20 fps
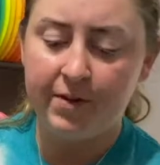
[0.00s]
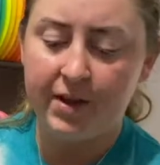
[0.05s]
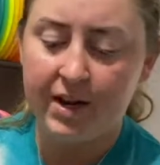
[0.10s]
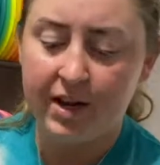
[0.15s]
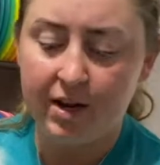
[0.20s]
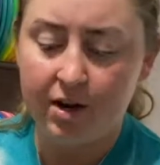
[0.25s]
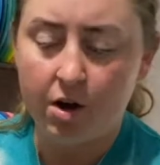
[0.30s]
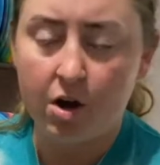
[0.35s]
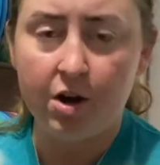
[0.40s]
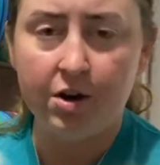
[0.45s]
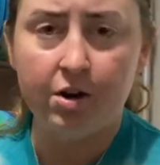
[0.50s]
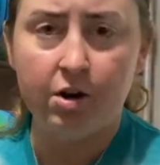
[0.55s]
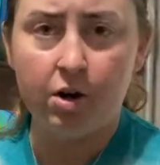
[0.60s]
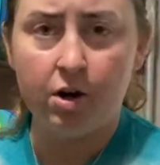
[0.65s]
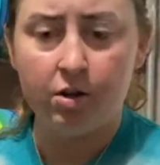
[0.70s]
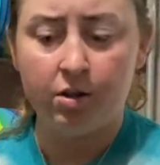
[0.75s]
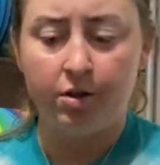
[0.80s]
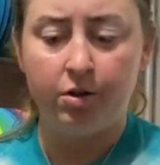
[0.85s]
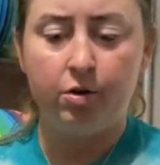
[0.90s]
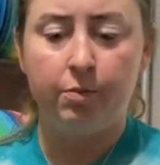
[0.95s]
it on our
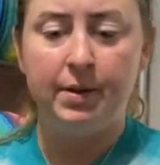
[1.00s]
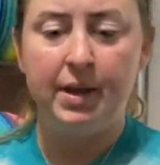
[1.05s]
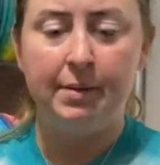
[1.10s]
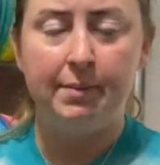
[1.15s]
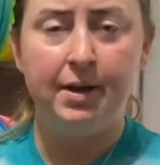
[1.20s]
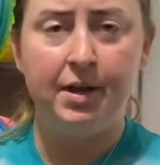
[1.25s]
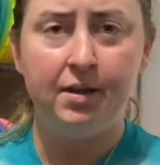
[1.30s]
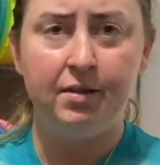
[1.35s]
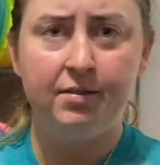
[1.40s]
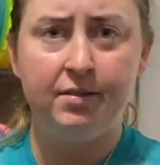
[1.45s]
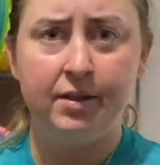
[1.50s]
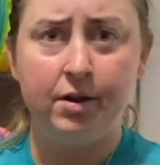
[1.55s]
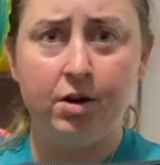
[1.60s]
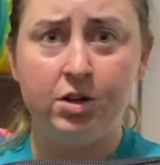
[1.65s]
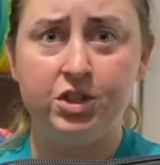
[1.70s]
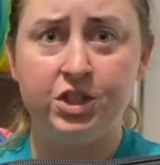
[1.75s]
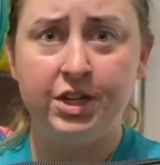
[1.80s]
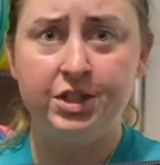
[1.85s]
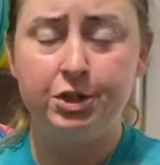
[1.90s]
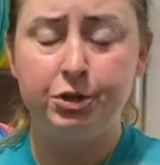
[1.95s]
little baby
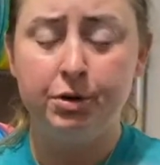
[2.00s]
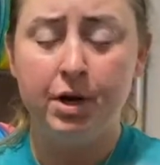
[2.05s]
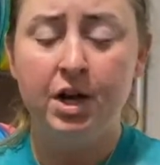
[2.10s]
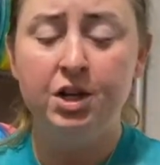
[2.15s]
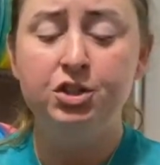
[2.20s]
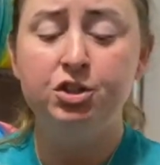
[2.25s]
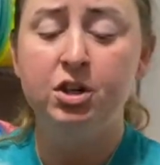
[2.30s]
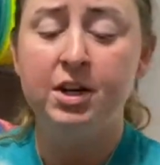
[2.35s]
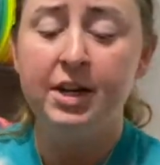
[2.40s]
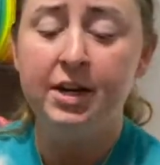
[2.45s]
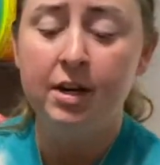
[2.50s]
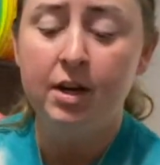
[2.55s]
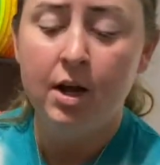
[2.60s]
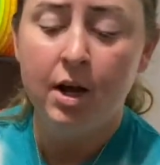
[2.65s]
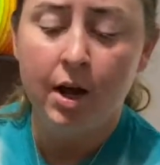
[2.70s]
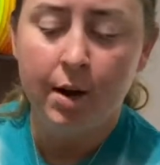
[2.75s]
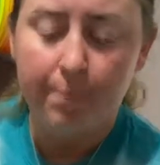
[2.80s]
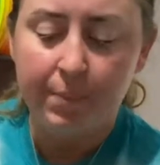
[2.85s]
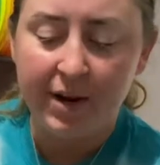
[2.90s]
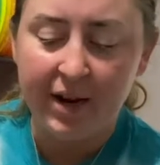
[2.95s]
CRJ200,
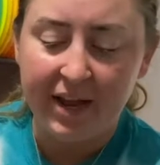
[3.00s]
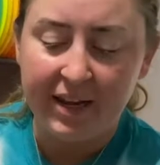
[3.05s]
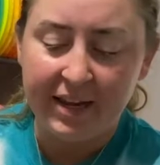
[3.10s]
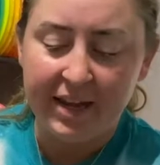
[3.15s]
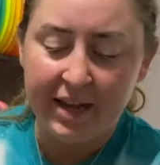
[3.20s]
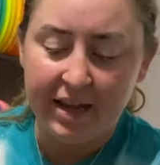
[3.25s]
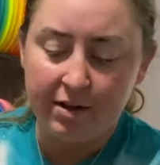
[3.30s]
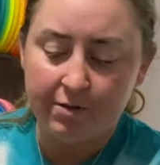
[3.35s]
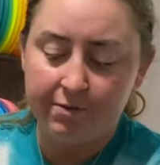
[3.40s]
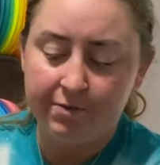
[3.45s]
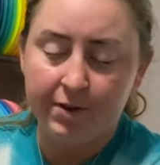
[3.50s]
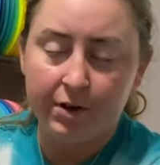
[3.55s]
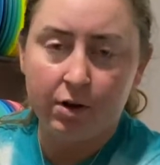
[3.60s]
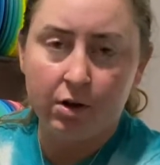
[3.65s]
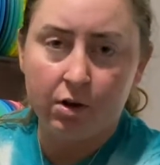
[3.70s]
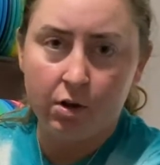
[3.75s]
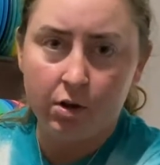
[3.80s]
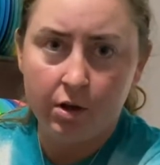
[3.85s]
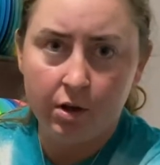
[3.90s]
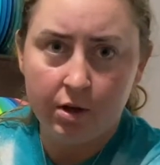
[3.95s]
but I can't
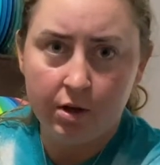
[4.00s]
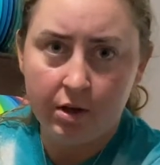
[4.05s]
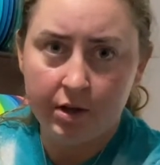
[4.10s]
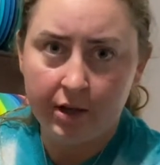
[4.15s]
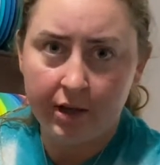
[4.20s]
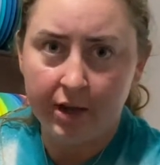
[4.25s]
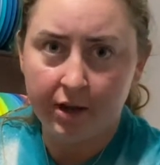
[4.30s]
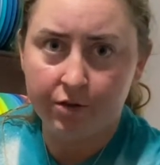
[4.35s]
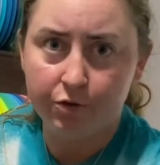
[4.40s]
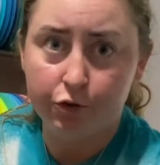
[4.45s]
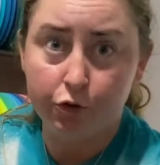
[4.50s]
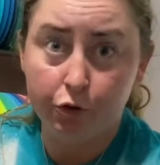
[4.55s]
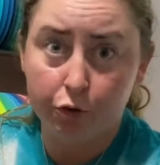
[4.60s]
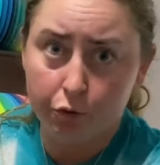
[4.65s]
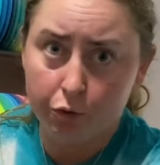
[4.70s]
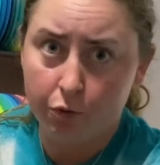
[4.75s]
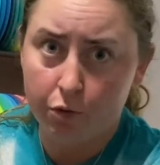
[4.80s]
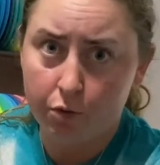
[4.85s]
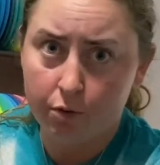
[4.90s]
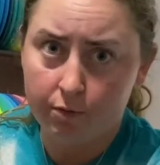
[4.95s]
fill it too
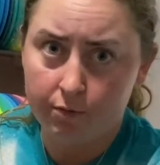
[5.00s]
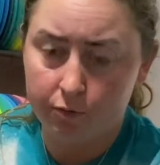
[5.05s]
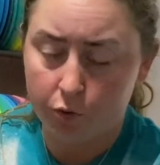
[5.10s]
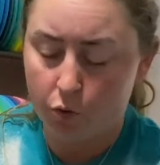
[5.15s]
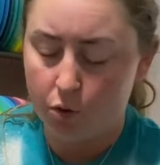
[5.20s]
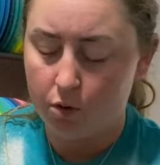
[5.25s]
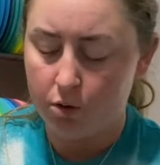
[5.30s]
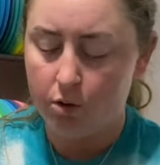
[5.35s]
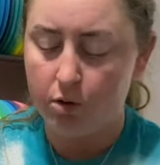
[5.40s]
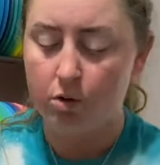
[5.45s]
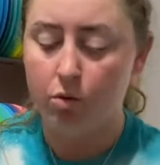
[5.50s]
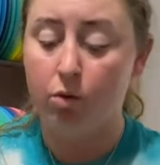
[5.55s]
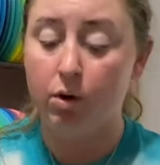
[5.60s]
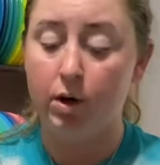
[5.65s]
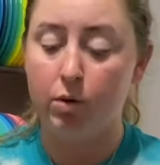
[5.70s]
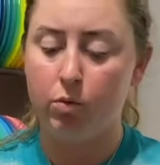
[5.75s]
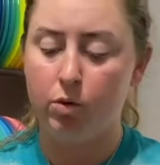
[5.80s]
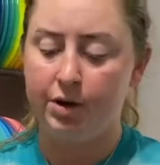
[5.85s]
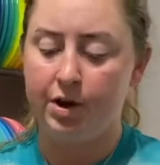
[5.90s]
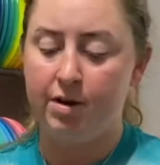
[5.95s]
full or it
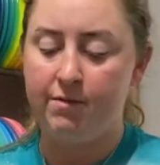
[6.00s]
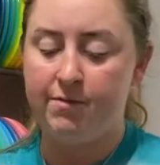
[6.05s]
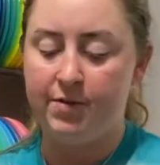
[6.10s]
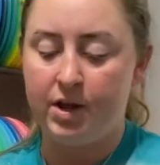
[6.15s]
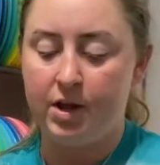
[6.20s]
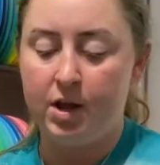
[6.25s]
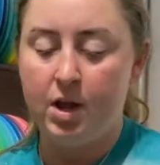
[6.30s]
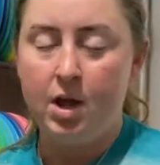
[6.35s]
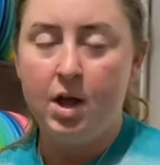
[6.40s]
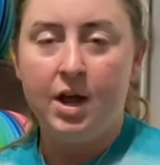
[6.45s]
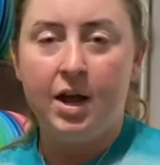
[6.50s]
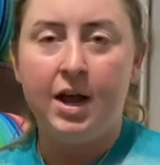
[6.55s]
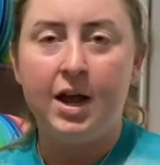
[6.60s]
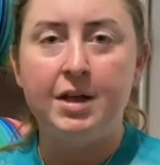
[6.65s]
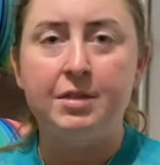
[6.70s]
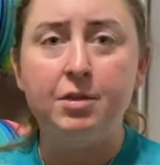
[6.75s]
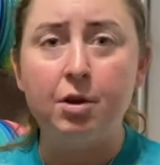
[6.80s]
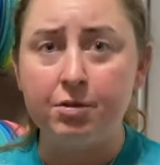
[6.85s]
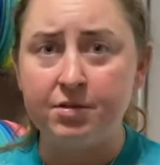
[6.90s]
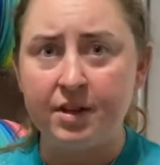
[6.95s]
will not fit. In
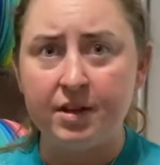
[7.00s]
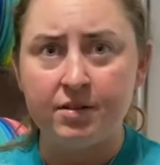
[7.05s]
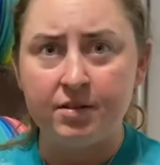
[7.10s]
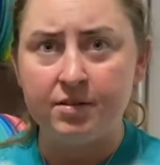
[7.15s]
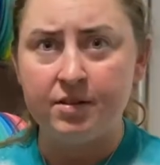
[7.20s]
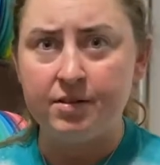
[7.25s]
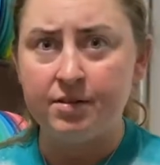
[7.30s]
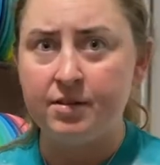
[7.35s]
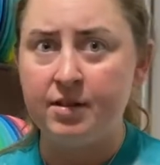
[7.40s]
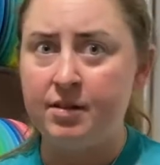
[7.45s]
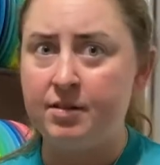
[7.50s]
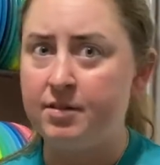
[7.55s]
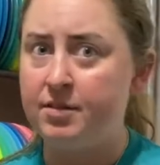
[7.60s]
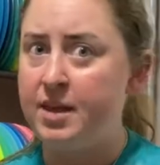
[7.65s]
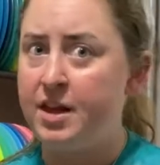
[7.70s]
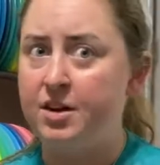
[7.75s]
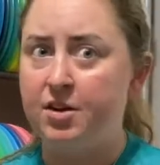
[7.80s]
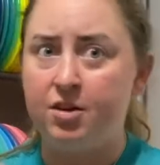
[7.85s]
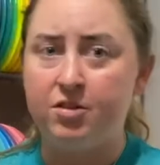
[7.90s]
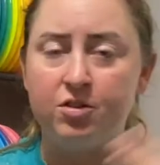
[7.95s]
those instances,
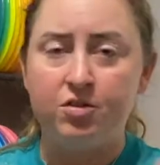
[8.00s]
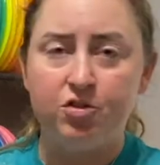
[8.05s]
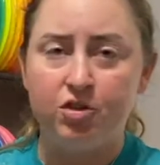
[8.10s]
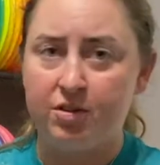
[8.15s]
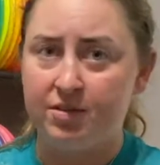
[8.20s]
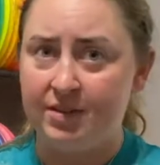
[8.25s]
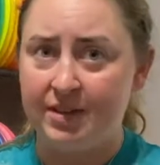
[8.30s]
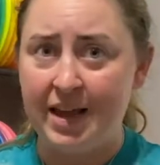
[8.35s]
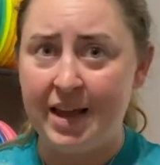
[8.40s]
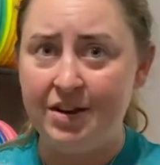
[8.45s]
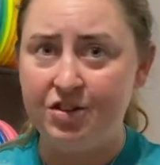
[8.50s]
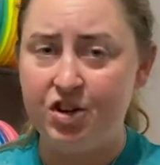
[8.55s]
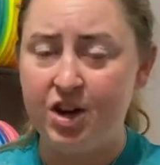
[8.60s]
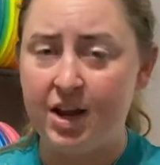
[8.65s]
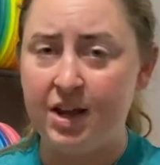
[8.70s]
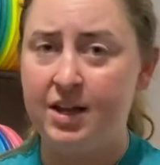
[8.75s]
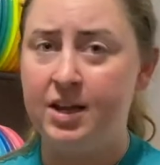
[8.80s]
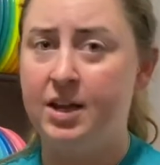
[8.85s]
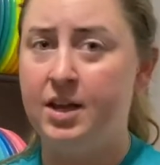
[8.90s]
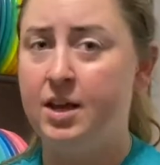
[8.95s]
they just gate
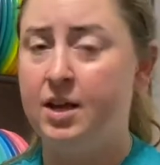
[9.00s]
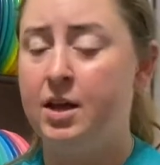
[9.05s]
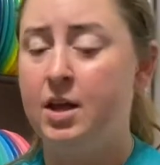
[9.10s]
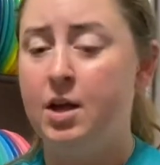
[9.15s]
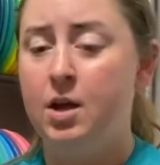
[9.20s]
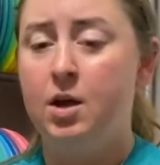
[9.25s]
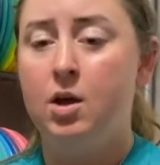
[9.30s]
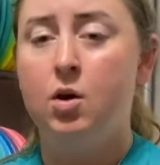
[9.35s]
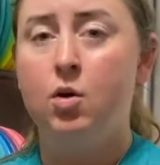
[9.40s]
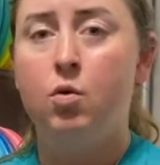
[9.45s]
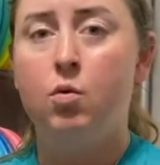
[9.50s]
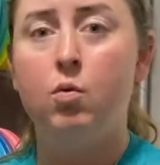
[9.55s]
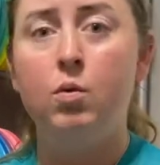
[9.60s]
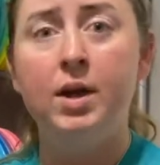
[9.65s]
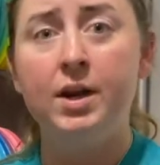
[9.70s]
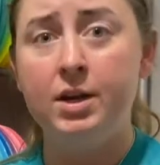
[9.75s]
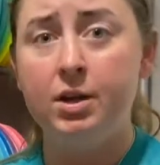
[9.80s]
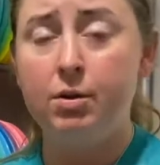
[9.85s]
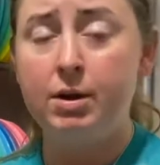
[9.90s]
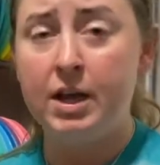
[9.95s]
check it.
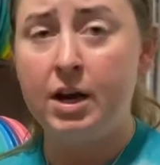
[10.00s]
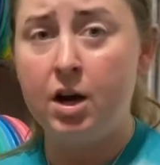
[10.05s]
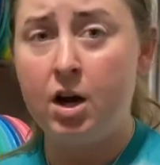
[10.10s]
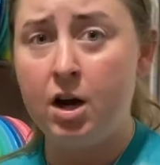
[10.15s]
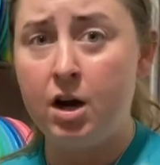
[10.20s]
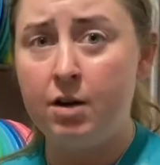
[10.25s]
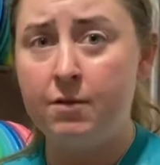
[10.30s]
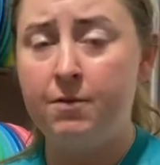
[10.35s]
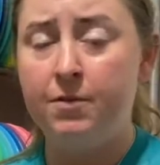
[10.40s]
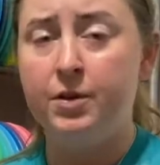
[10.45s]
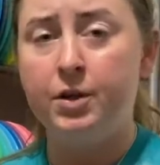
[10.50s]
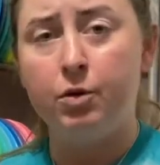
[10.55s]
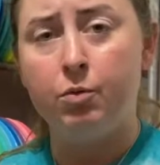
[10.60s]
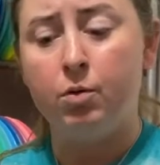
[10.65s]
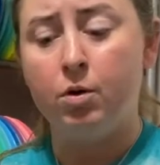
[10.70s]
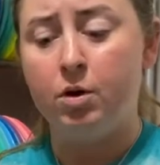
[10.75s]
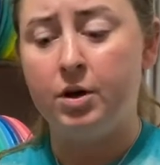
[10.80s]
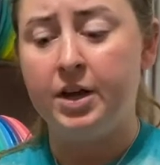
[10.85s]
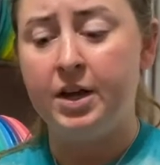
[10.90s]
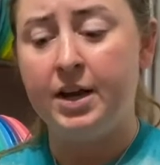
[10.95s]
When you get off, you
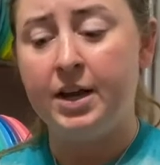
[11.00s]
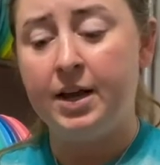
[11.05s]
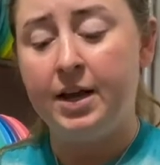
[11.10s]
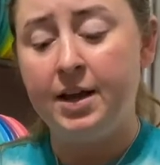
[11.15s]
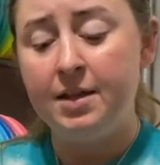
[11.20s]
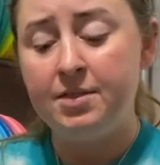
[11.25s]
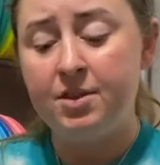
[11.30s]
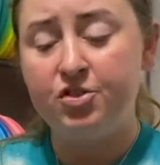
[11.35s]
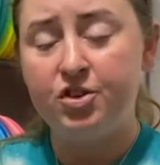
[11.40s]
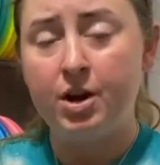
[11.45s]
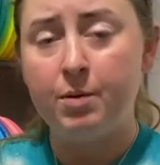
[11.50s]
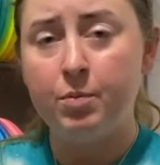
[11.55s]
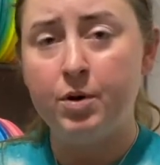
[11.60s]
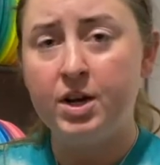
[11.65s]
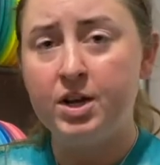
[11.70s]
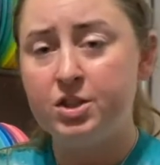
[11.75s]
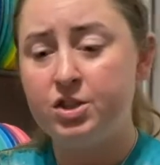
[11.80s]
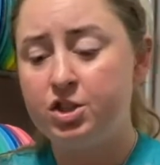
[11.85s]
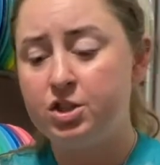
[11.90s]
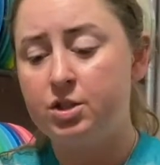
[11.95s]
will get it in the jet
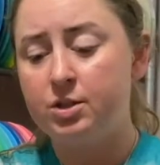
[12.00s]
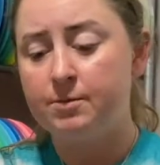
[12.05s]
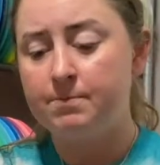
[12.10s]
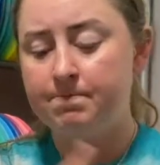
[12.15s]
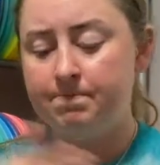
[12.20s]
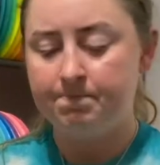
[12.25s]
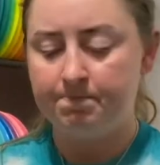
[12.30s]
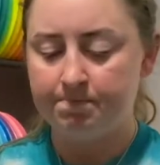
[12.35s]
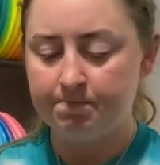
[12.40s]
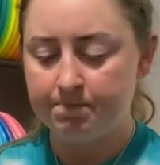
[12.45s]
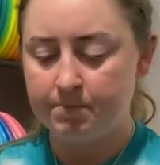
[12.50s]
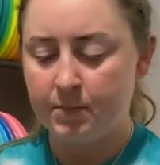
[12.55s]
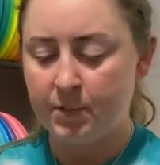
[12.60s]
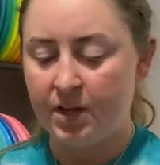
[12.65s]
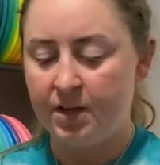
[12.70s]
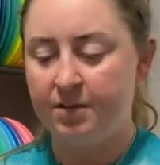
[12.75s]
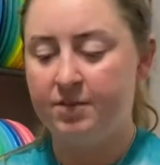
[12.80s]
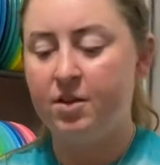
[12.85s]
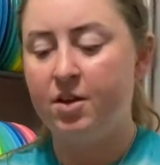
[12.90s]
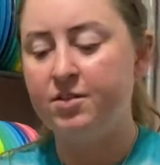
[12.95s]
bridge.
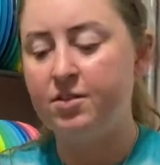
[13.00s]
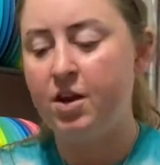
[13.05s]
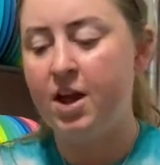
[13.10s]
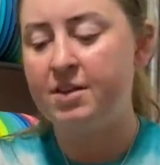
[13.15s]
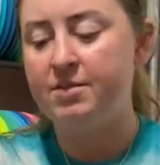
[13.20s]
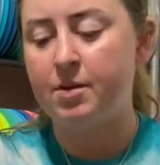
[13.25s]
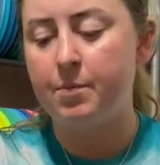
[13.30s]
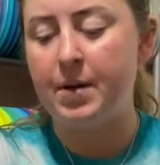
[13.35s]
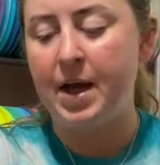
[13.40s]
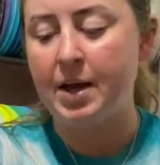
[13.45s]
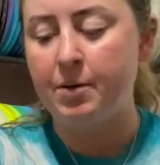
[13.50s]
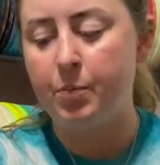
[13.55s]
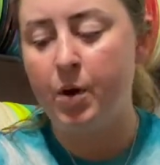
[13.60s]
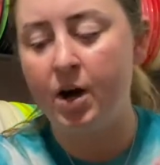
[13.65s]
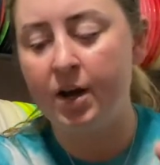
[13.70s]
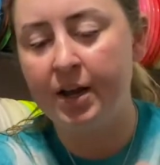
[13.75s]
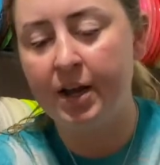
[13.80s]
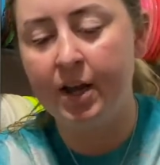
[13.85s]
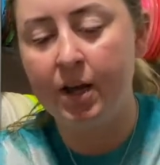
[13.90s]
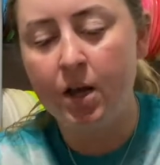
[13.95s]
This also has a back
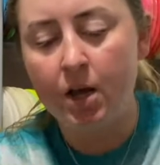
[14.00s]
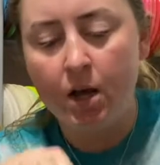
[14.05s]
pocket,